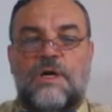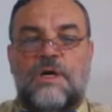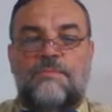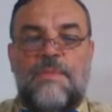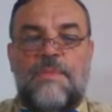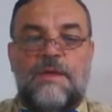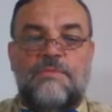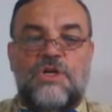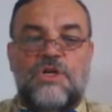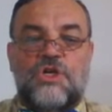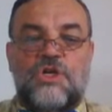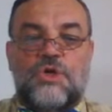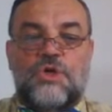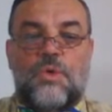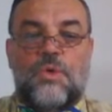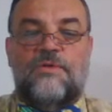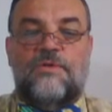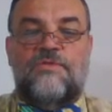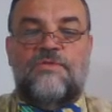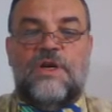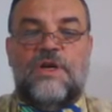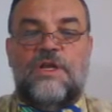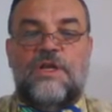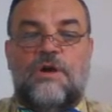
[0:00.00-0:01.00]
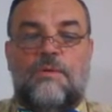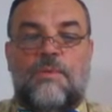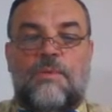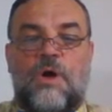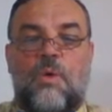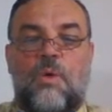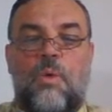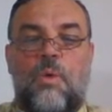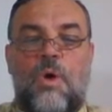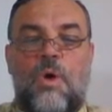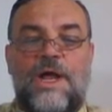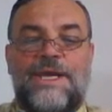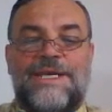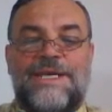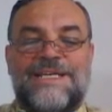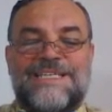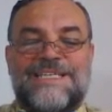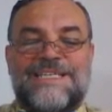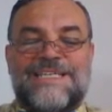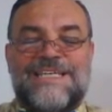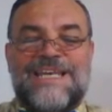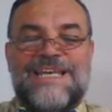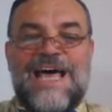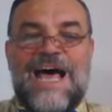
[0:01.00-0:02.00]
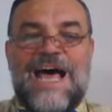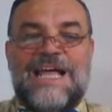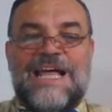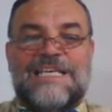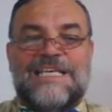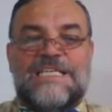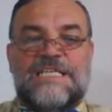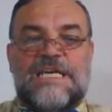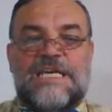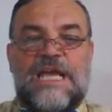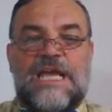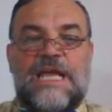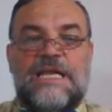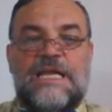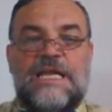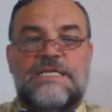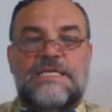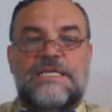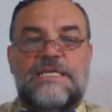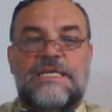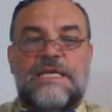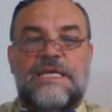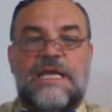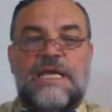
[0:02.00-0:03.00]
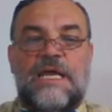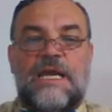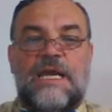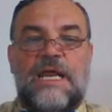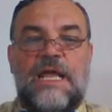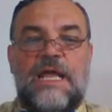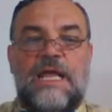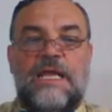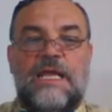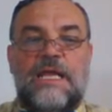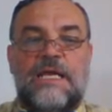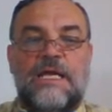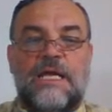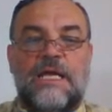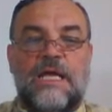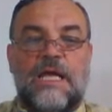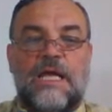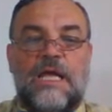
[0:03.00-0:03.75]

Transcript: a maybe shorter video, but what does not change DNA.